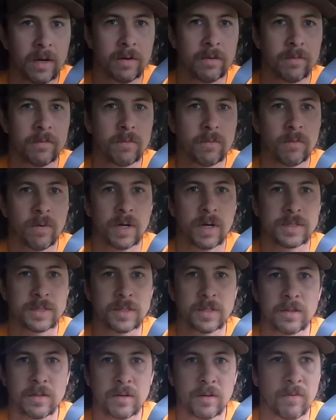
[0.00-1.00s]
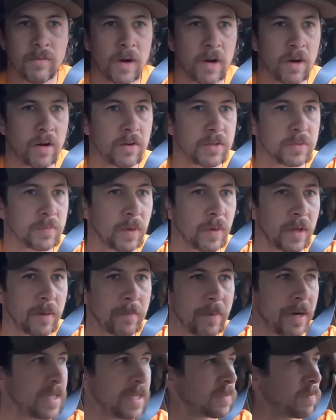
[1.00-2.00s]
and watching the Vols play
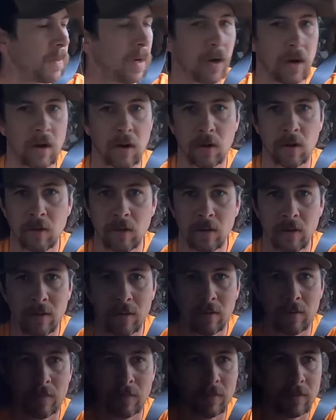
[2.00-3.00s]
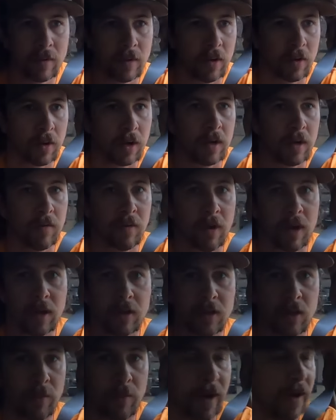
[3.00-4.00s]
baseball. You're getting ready
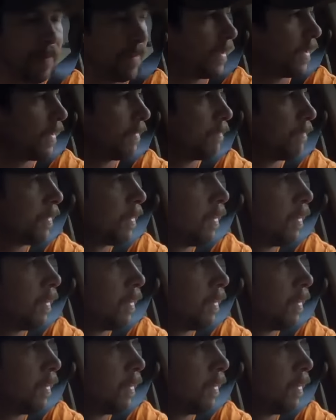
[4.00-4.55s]
to by then.